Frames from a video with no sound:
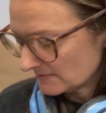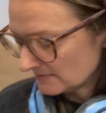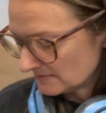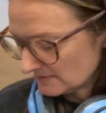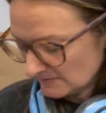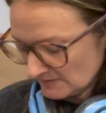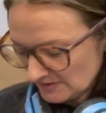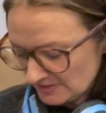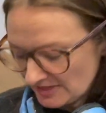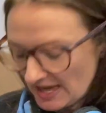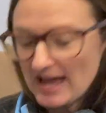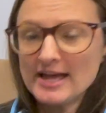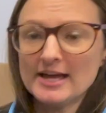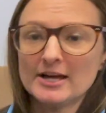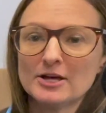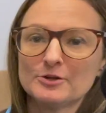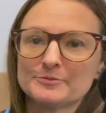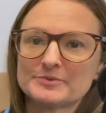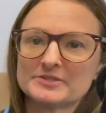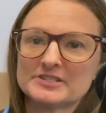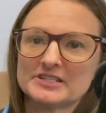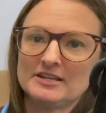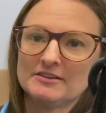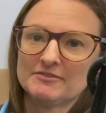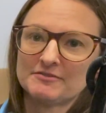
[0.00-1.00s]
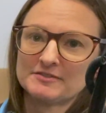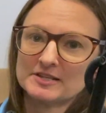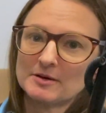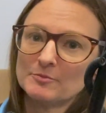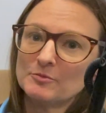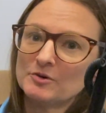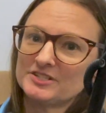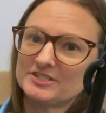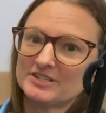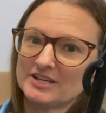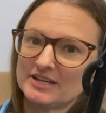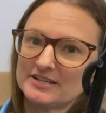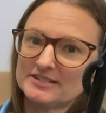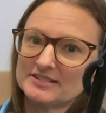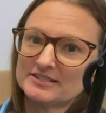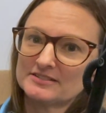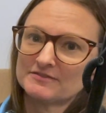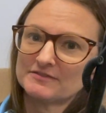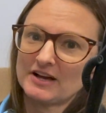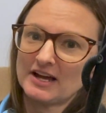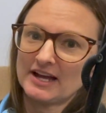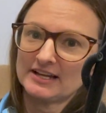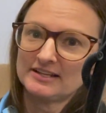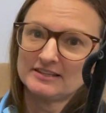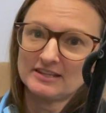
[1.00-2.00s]
That helps if someone does
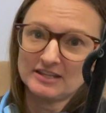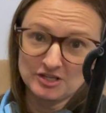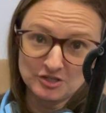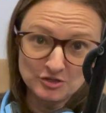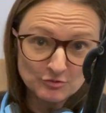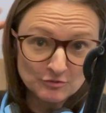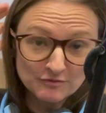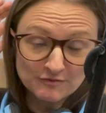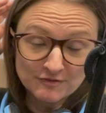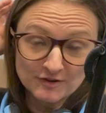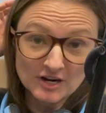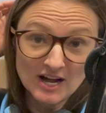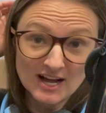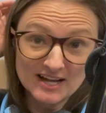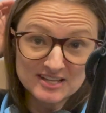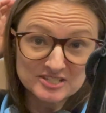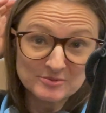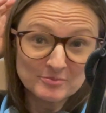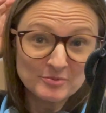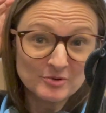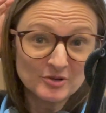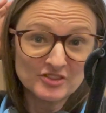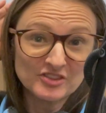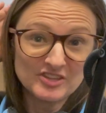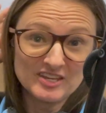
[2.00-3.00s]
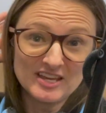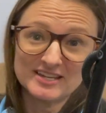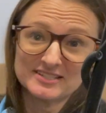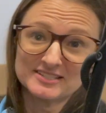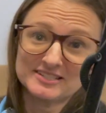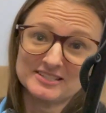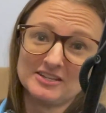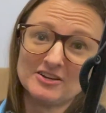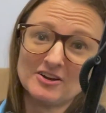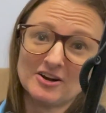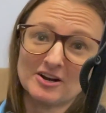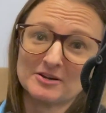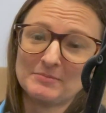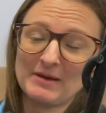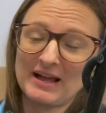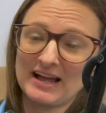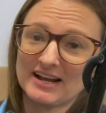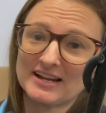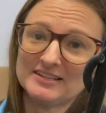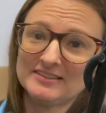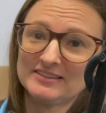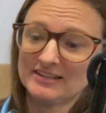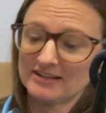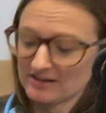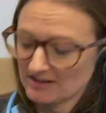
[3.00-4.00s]
find that you forgot to put the SD card back
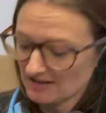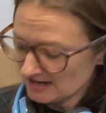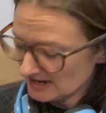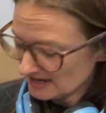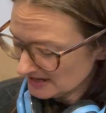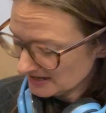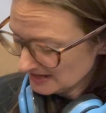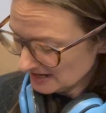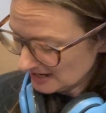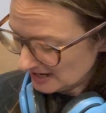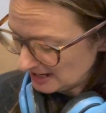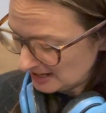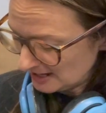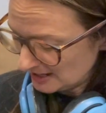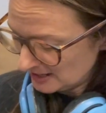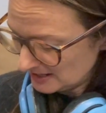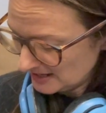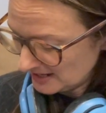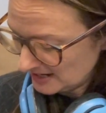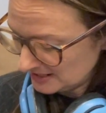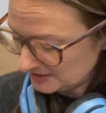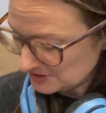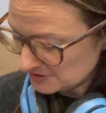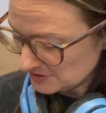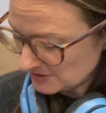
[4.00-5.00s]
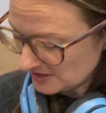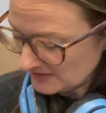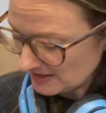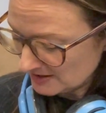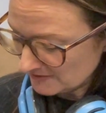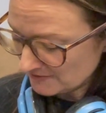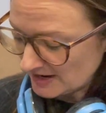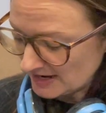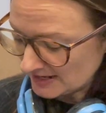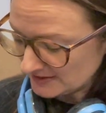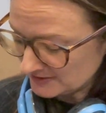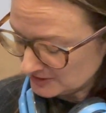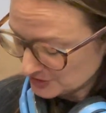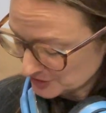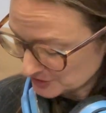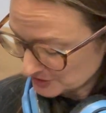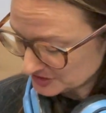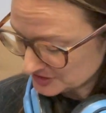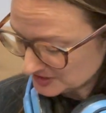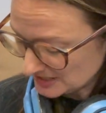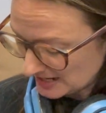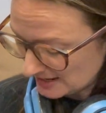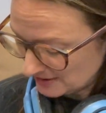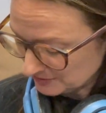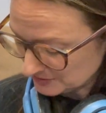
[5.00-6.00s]
in there and they find your
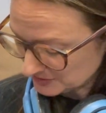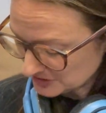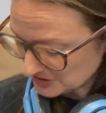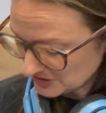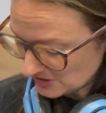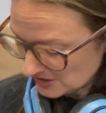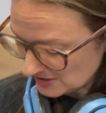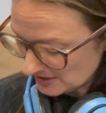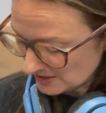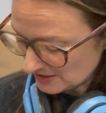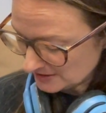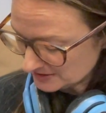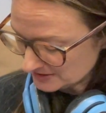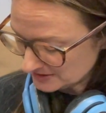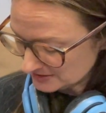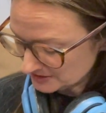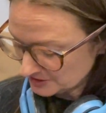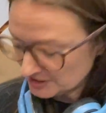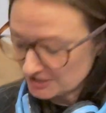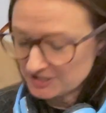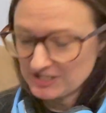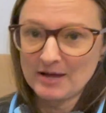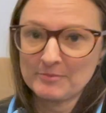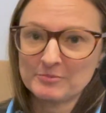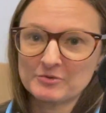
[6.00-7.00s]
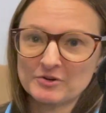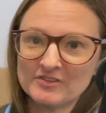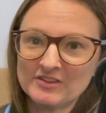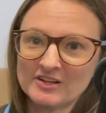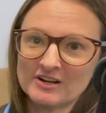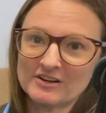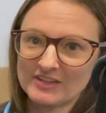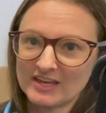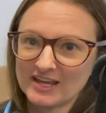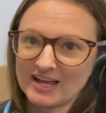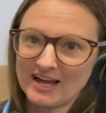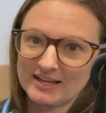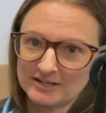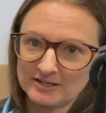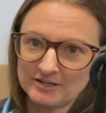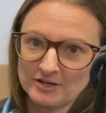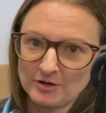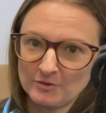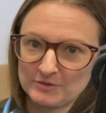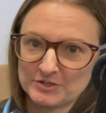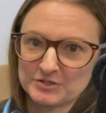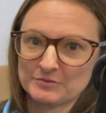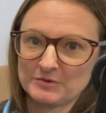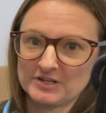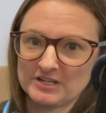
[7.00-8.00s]
sound card, your adapter in there, they kind of know
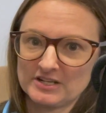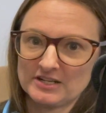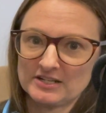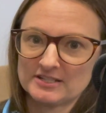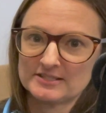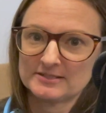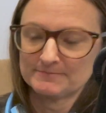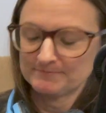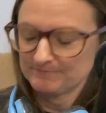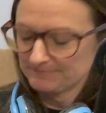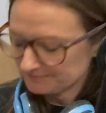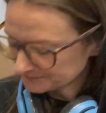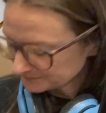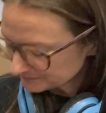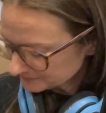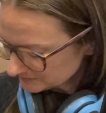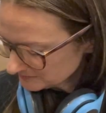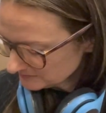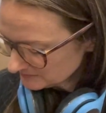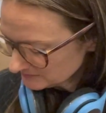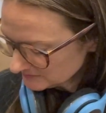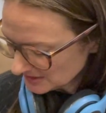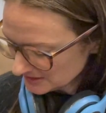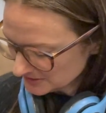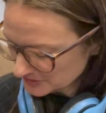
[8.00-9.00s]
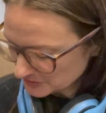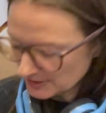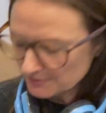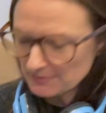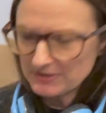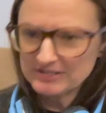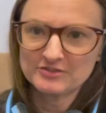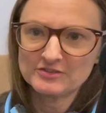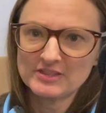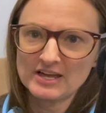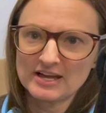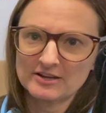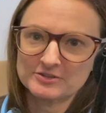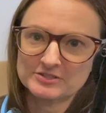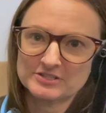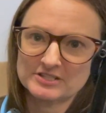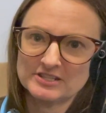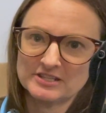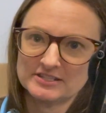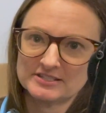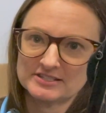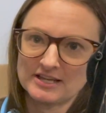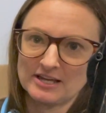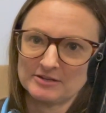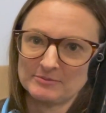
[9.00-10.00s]
which one it is. So anyway, so that goes in
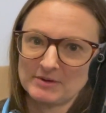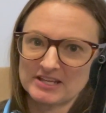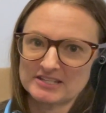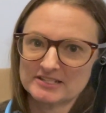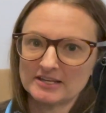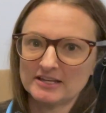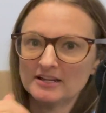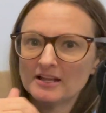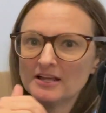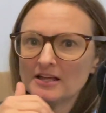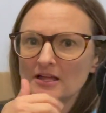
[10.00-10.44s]
the sound basket.